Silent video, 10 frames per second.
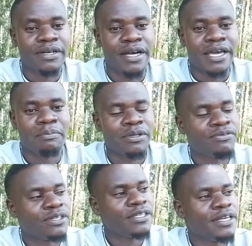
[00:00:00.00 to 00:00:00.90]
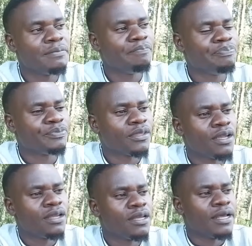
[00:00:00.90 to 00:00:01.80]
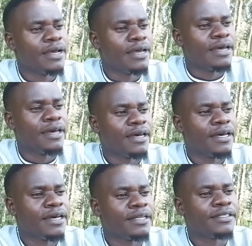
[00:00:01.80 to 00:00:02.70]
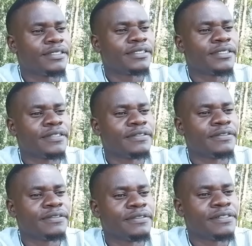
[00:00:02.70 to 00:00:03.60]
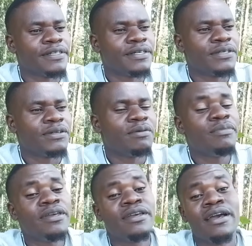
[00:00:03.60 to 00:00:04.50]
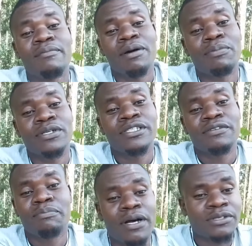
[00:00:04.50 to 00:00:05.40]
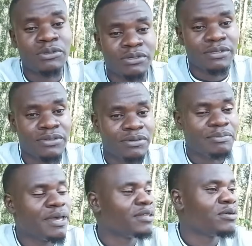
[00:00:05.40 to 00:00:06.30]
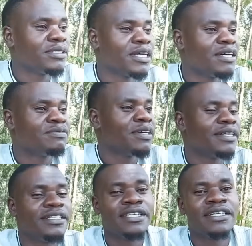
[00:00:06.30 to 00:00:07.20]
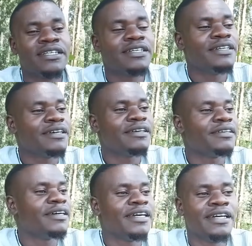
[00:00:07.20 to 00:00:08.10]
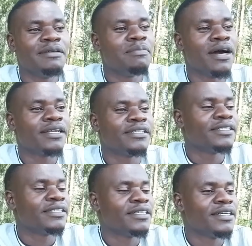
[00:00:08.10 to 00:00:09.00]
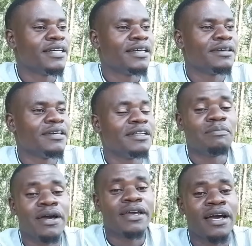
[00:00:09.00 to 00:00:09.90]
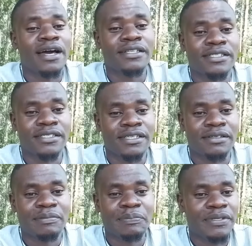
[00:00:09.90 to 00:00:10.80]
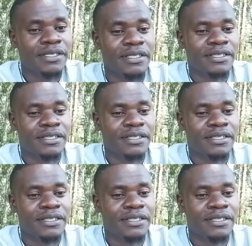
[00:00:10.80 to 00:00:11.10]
I uplifted him and you know me i'm a positive person you know me i don't have any any bad in my heart me